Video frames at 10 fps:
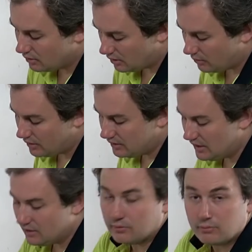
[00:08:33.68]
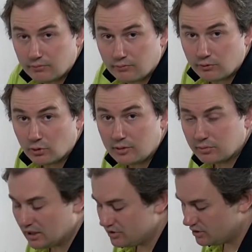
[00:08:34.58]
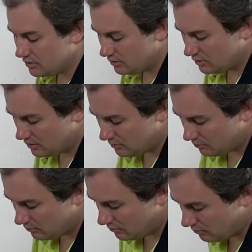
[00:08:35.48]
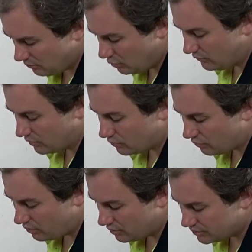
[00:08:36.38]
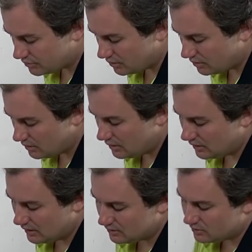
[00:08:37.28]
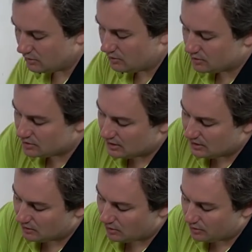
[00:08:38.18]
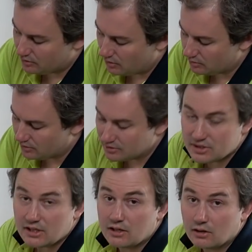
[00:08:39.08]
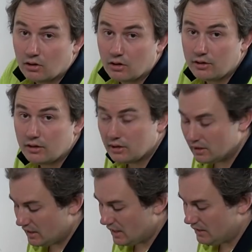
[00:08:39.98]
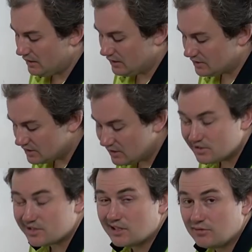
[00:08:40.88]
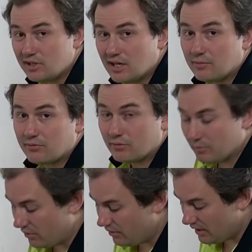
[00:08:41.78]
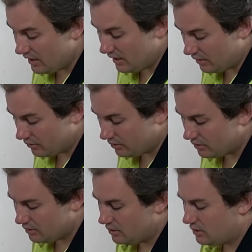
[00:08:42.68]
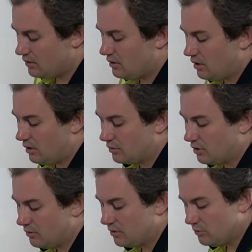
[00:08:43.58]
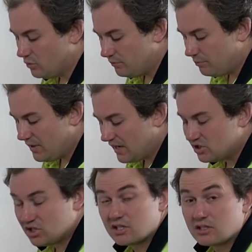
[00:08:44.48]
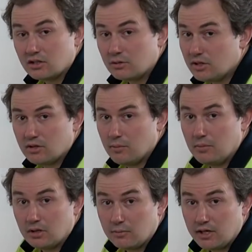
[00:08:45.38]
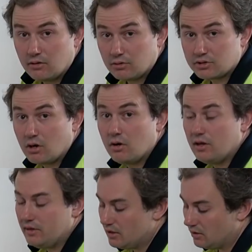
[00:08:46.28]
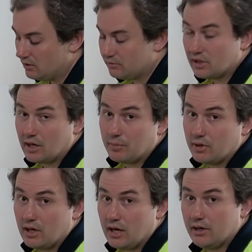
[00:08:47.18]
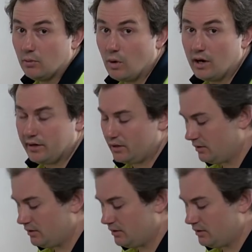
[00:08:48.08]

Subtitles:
lower that down, fully plunge it, move across, get to the second line onto the second line, and then instead of just lifting up from there, I'm going to move back just a little bit, a millimetre or so, and then I'll lift it up and away.